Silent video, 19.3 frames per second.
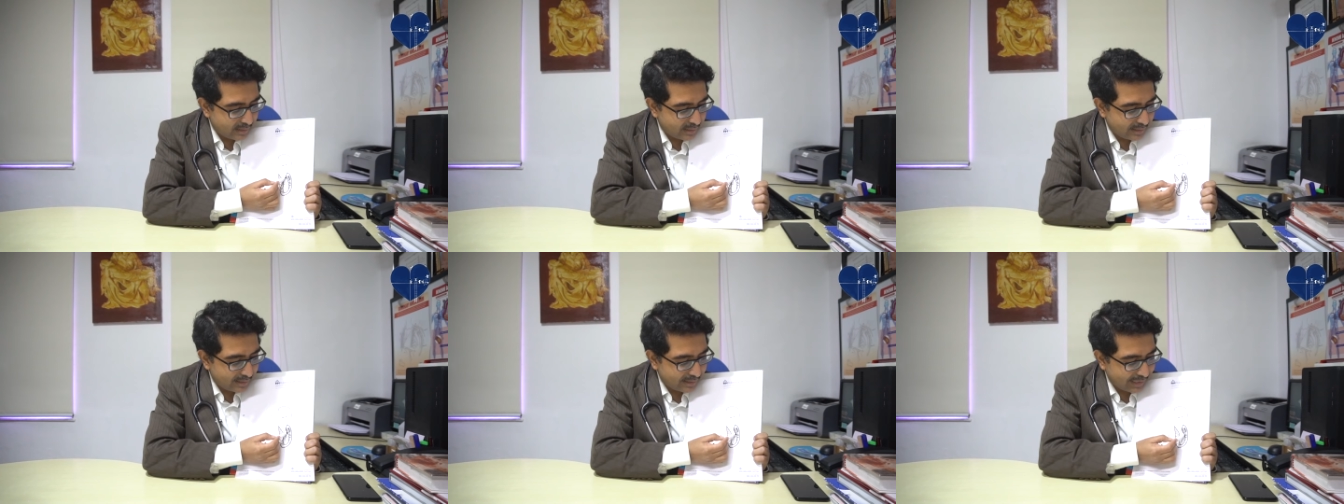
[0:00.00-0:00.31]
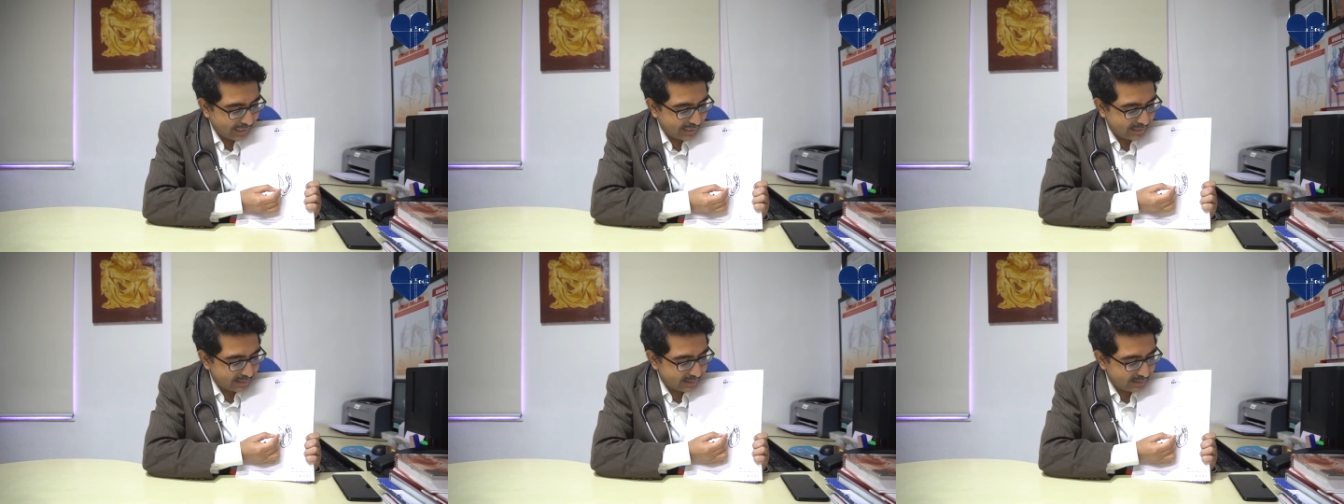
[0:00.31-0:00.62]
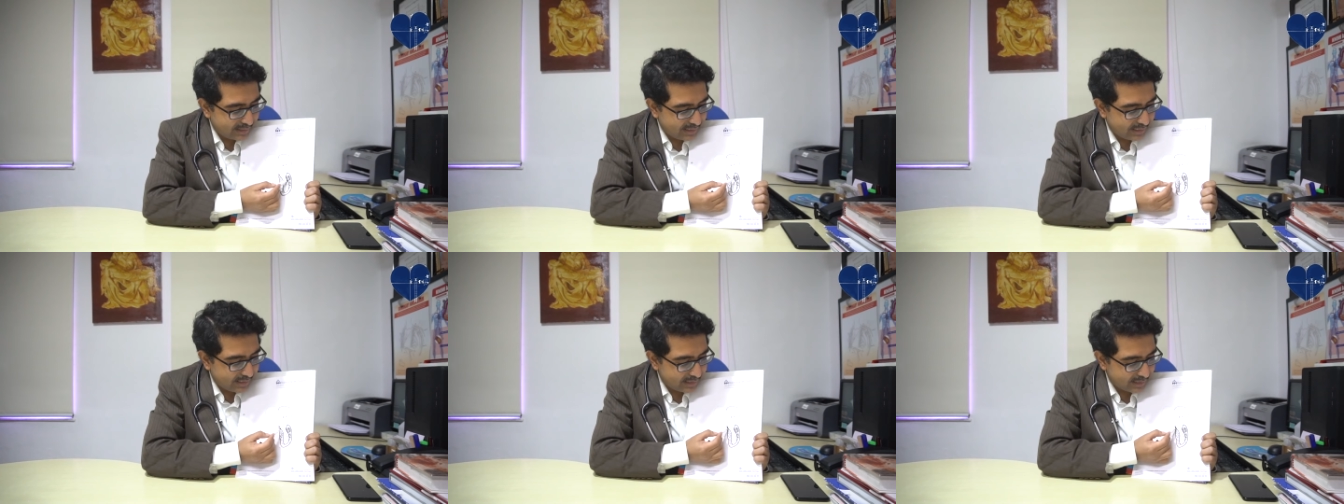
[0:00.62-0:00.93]

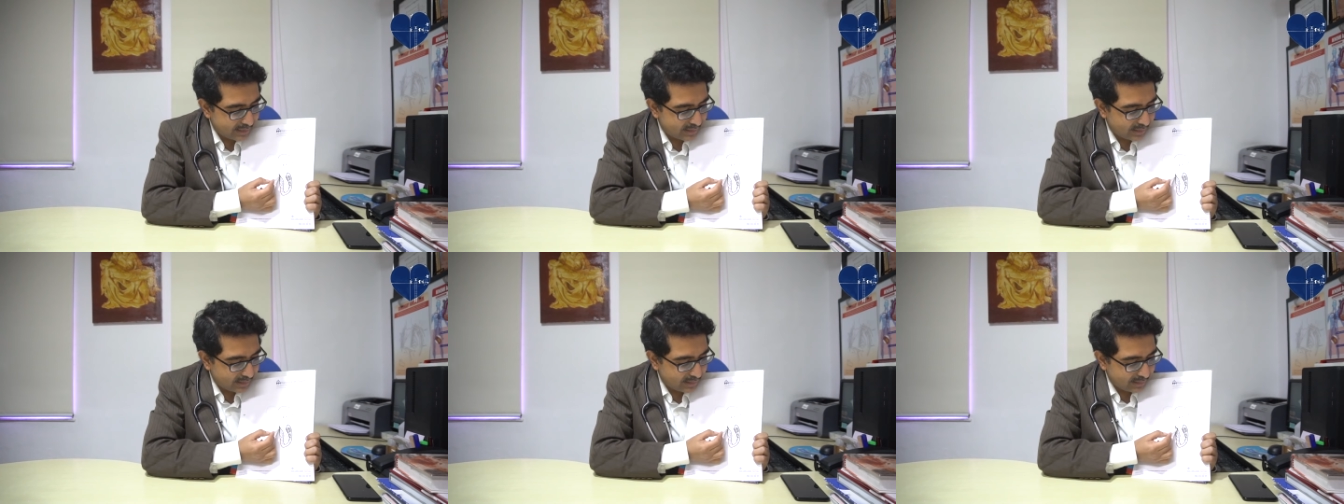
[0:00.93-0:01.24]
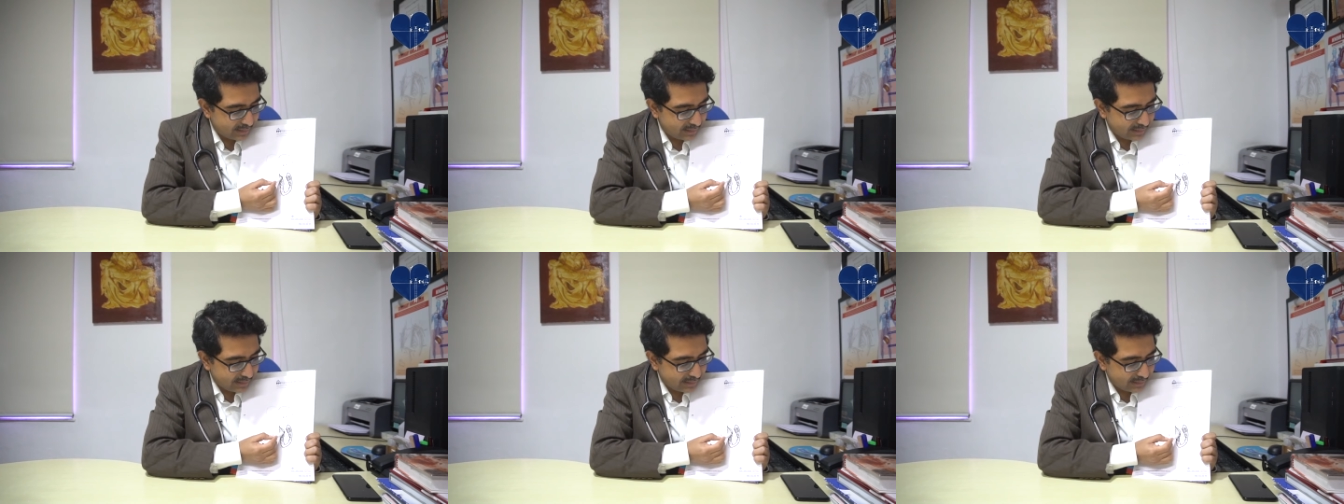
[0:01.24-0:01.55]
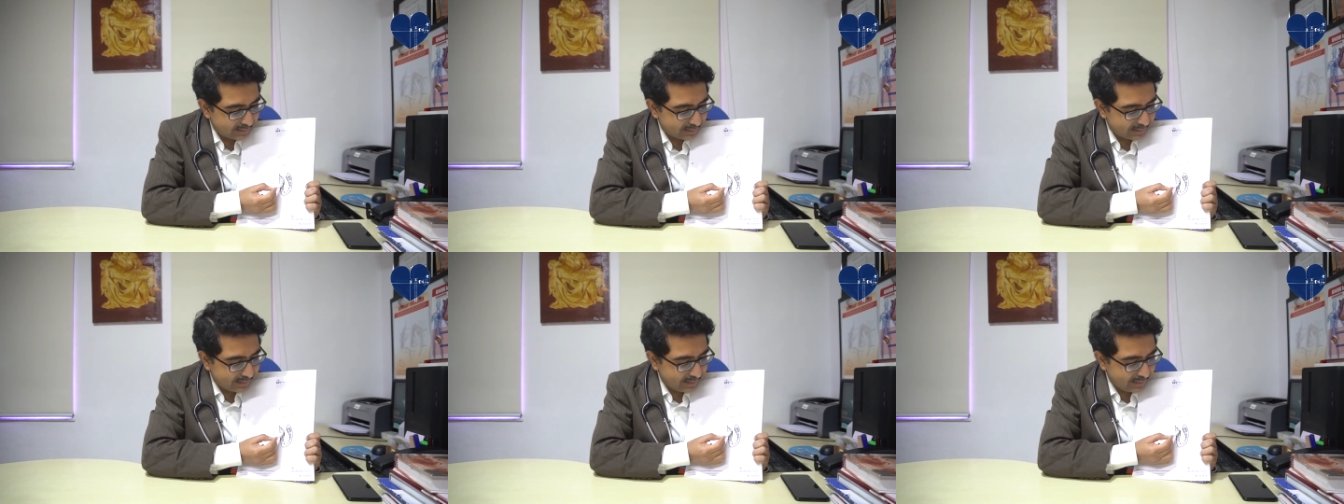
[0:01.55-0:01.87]
like this,
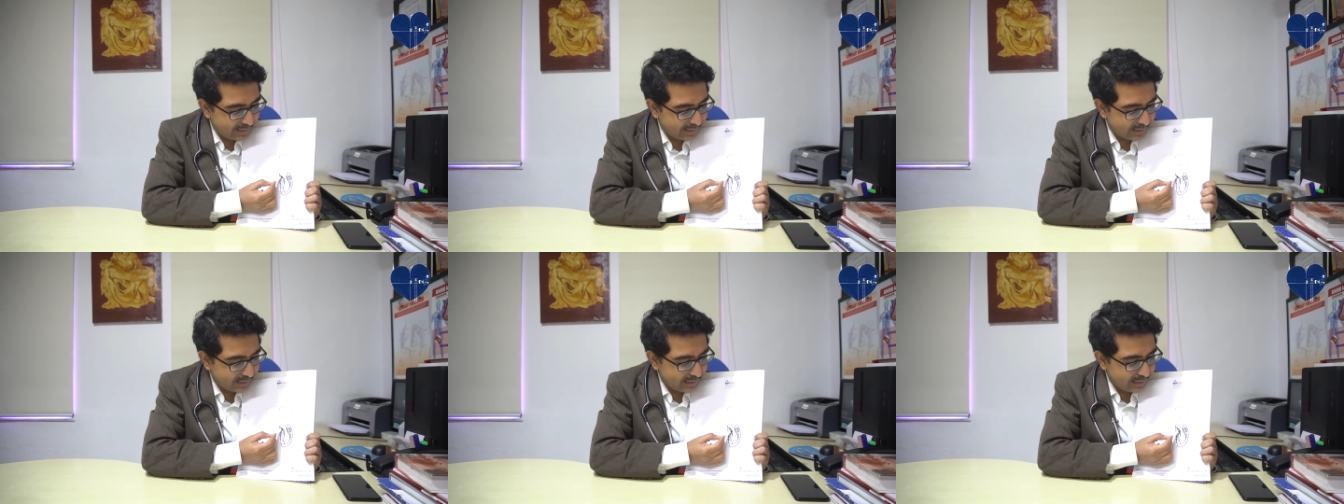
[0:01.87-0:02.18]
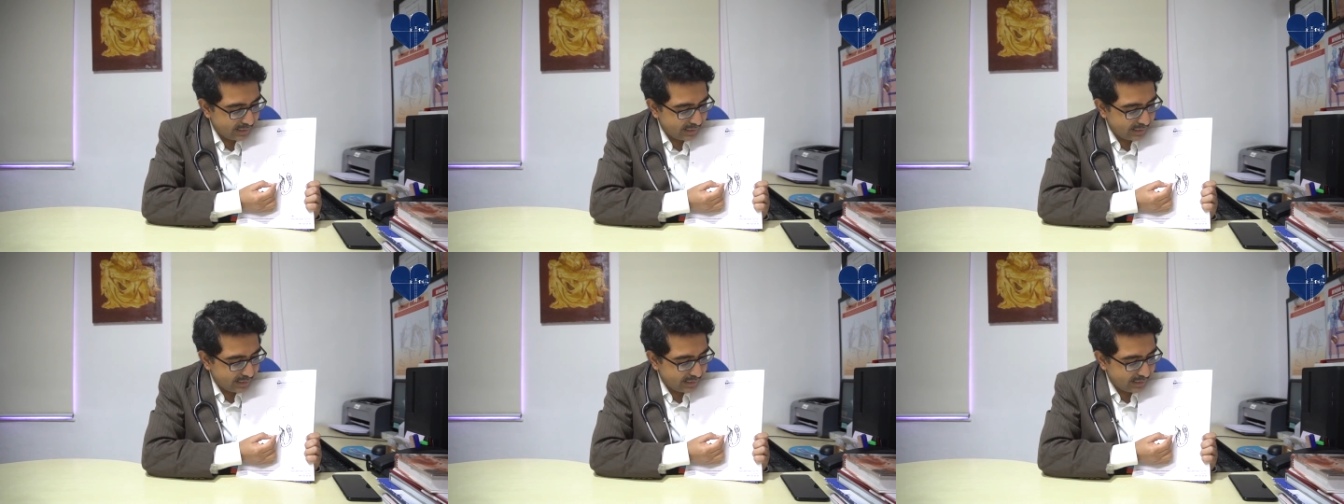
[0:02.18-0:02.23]
there